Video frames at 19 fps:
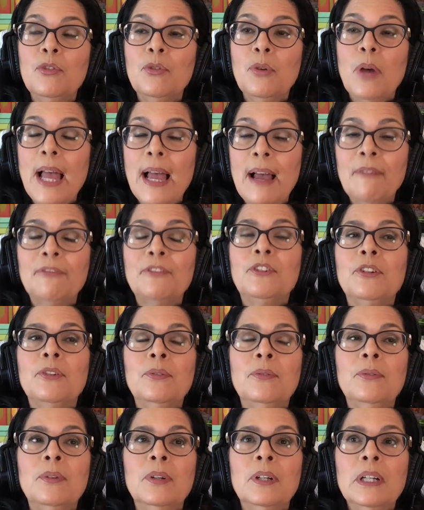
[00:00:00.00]
have
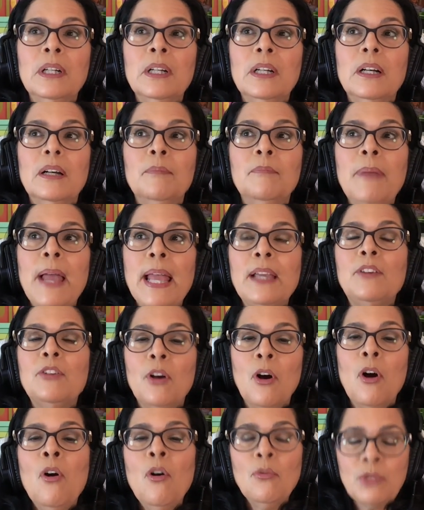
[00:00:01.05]
to make
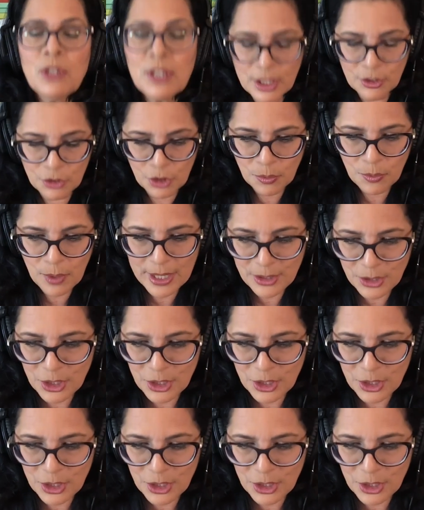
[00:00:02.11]
your own situation.